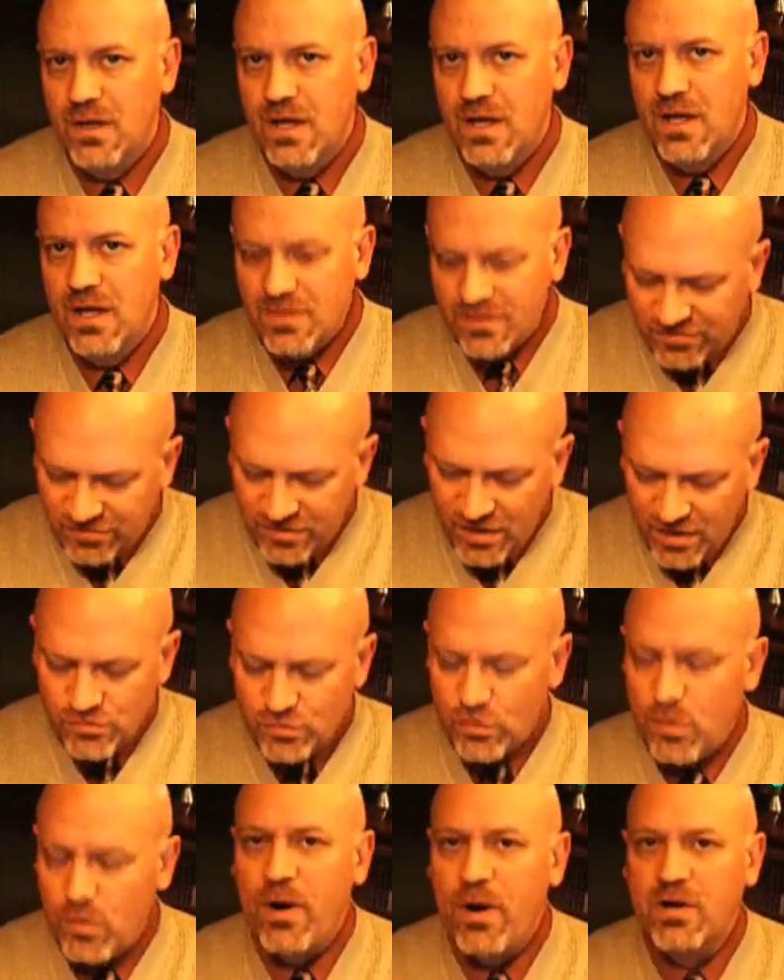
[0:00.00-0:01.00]
The
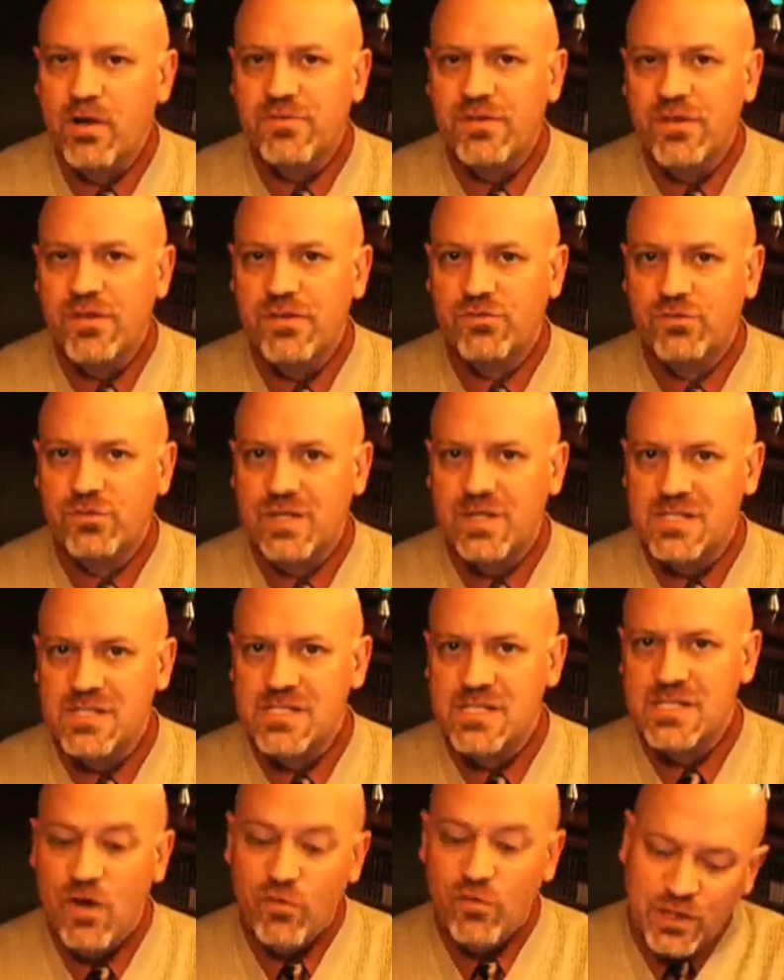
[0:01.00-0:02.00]
central part of history
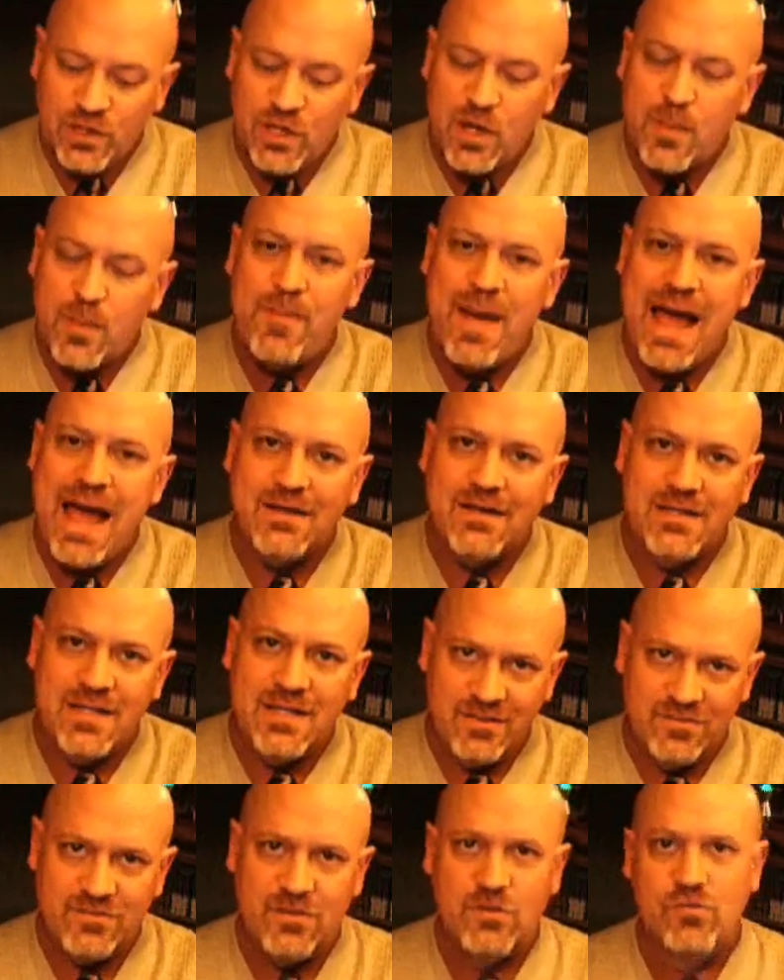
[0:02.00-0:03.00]
itself, we look back to
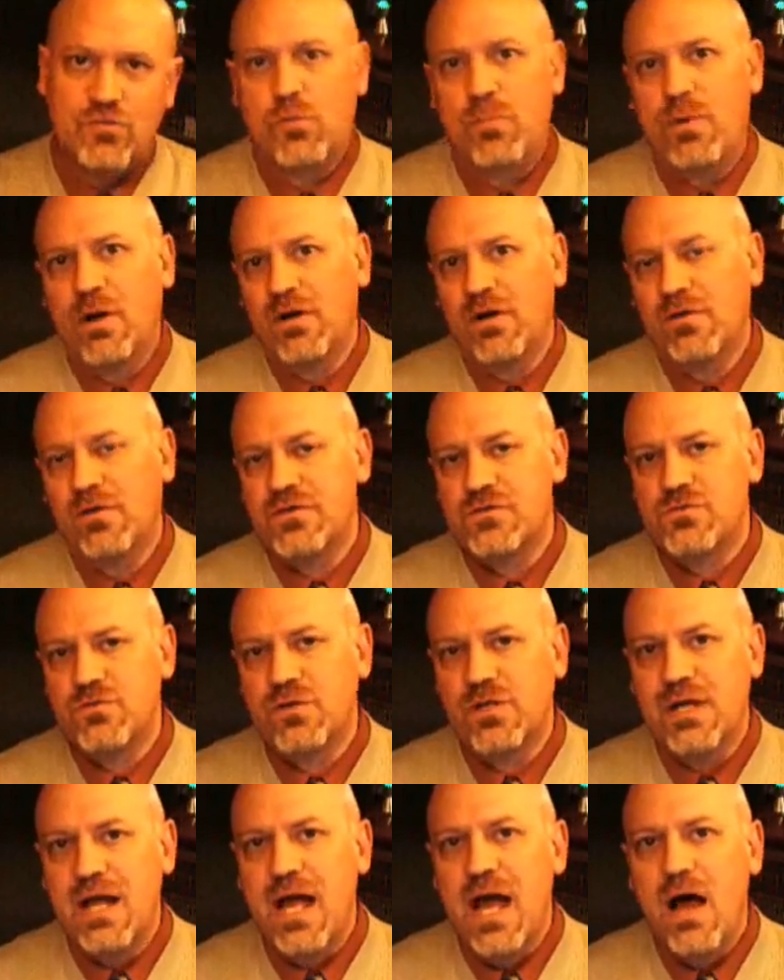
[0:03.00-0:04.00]
that central part of
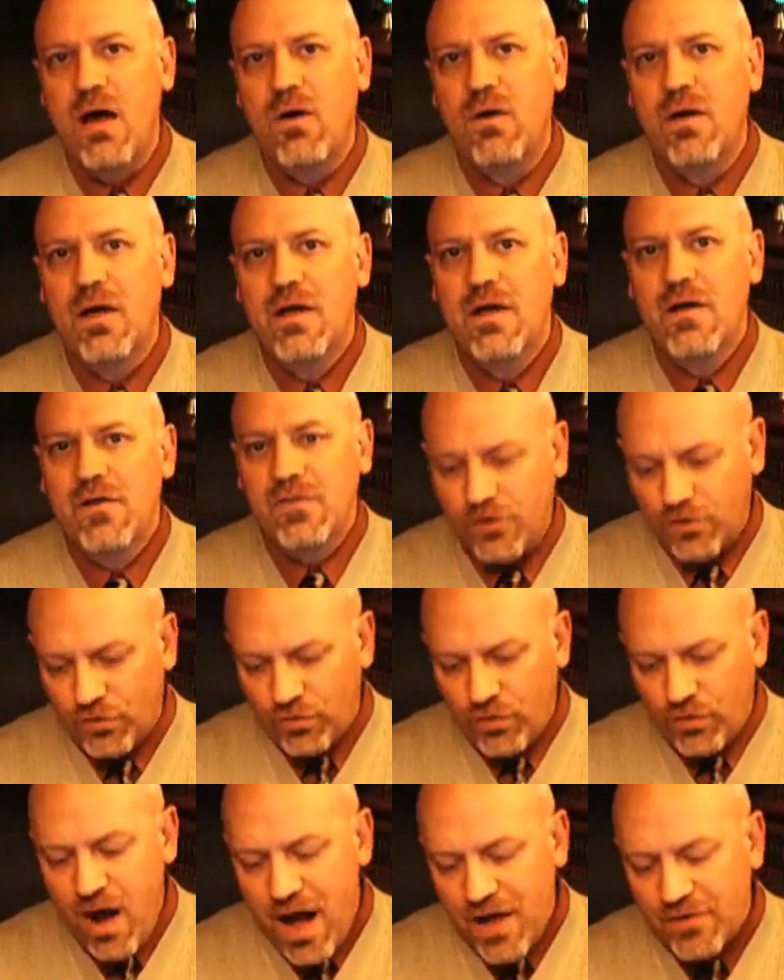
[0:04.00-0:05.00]
history now, the
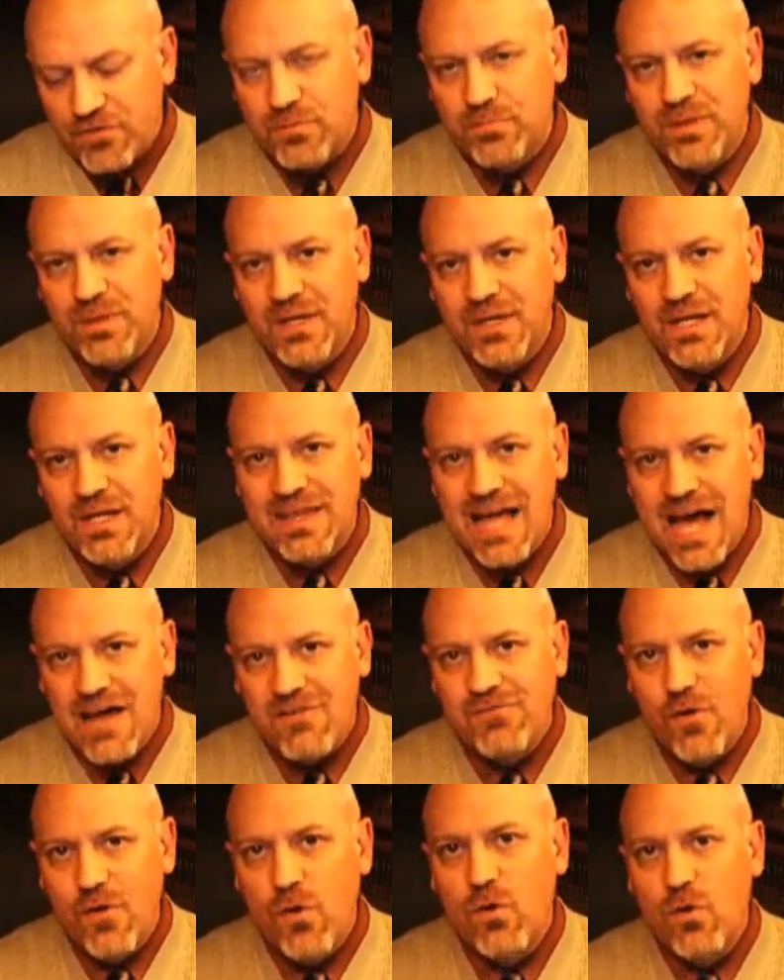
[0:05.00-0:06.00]
cross being
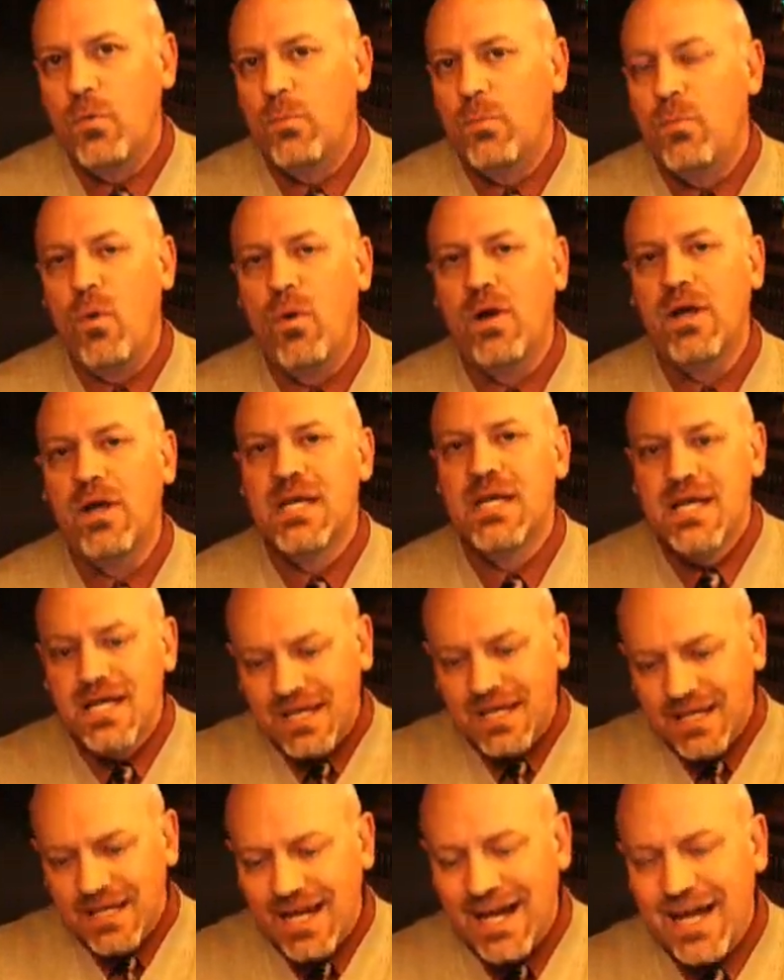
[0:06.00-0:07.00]
that focal point.
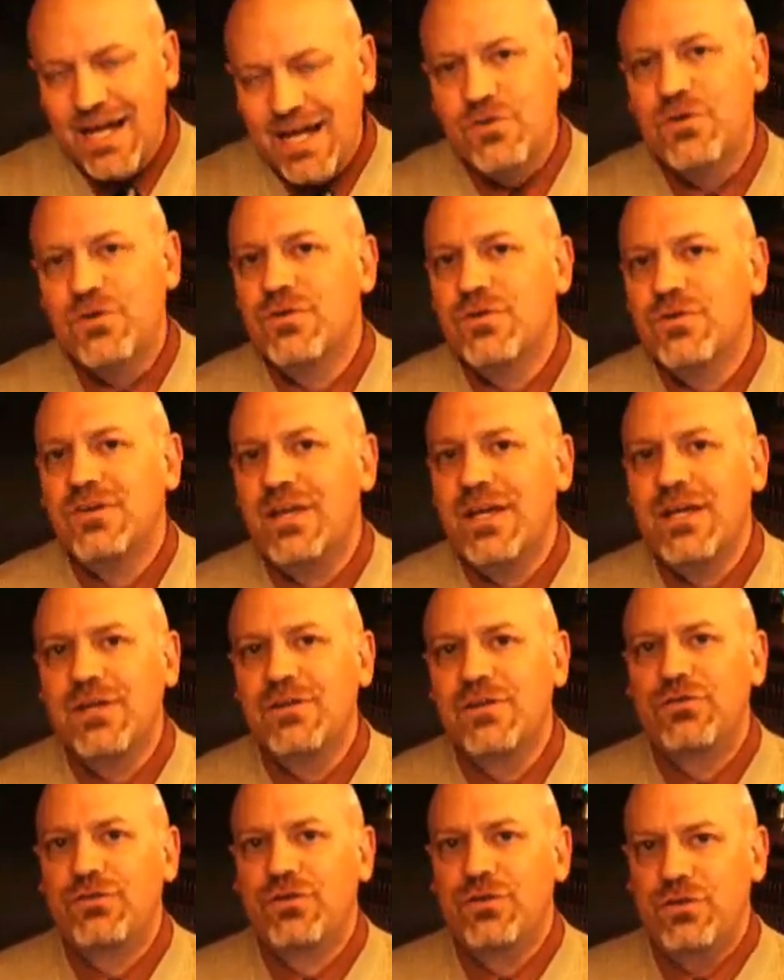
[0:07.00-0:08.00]
He enters
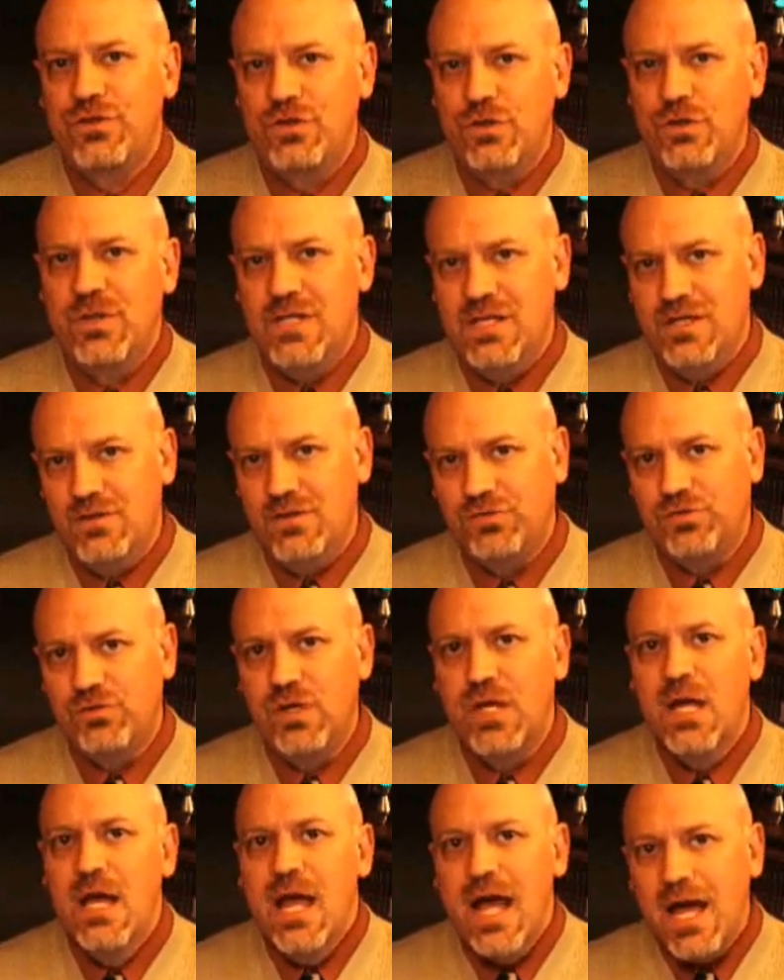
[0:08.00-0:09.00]
into human
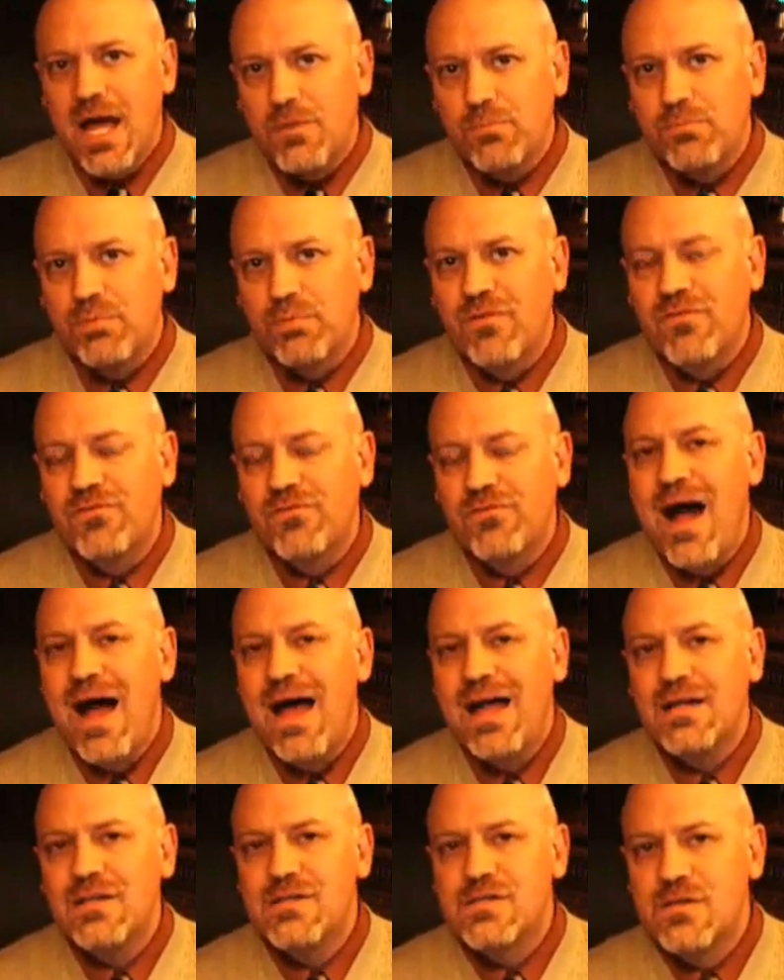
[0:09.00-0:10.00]
history and
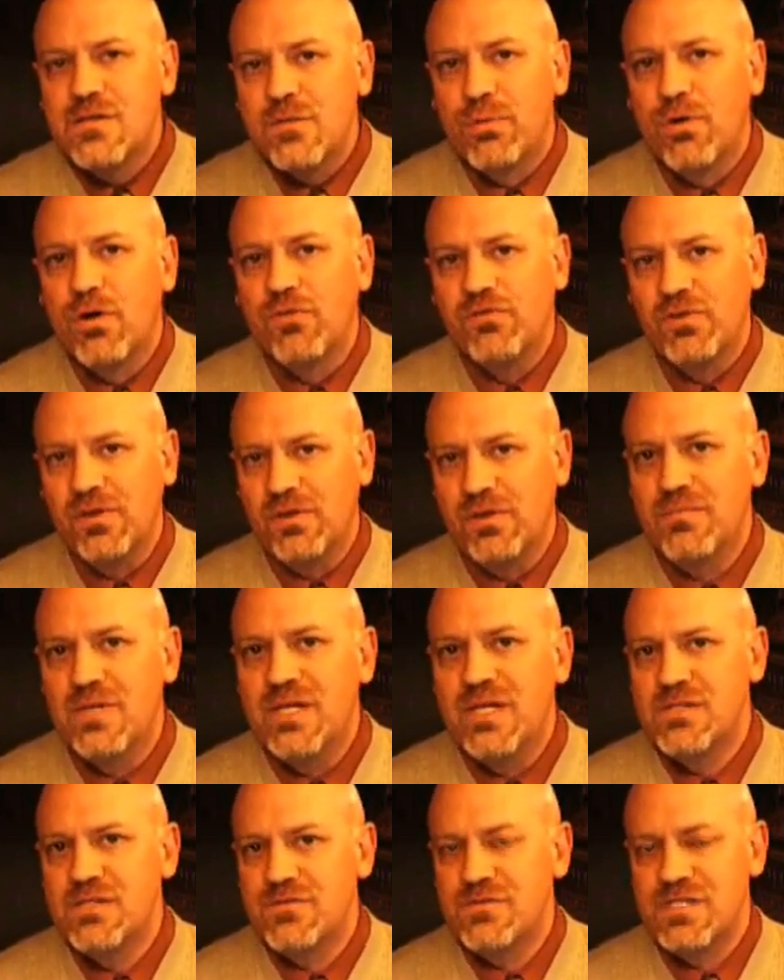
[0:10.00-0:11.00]
provides the perfect
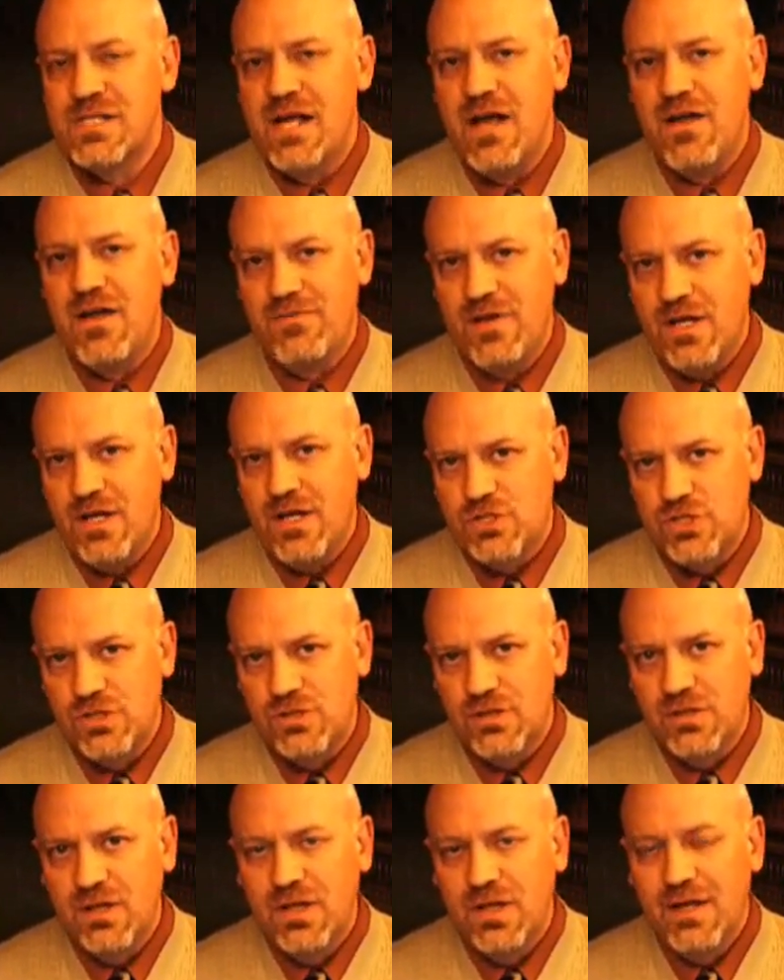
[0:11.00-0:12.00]
means of
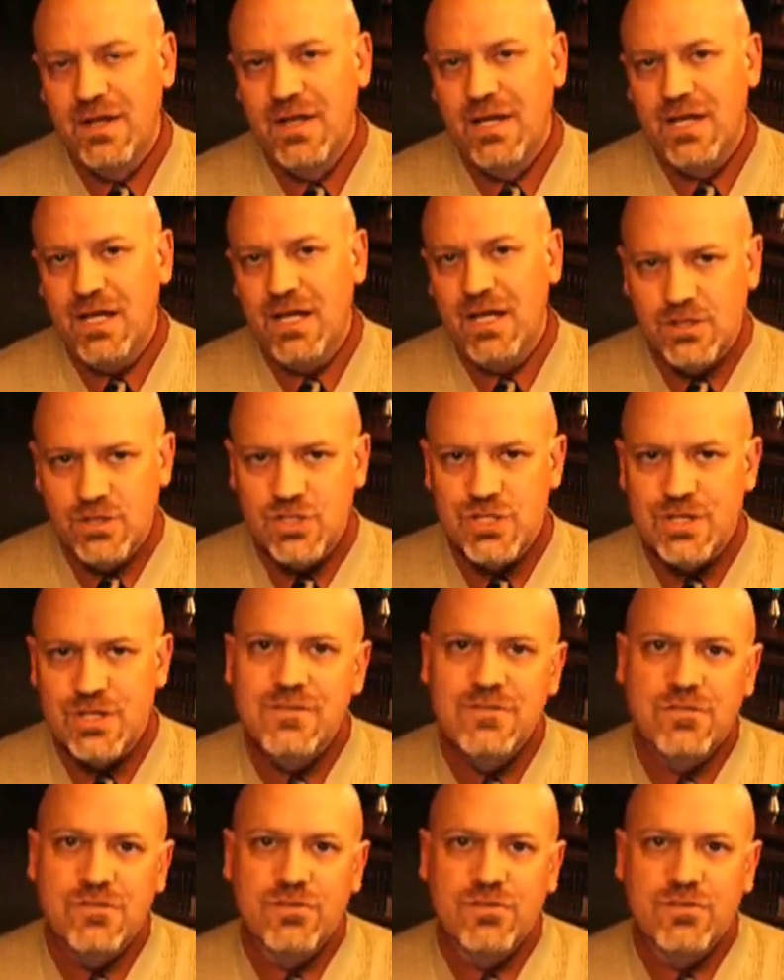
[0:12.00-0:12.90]
salvation in Jesus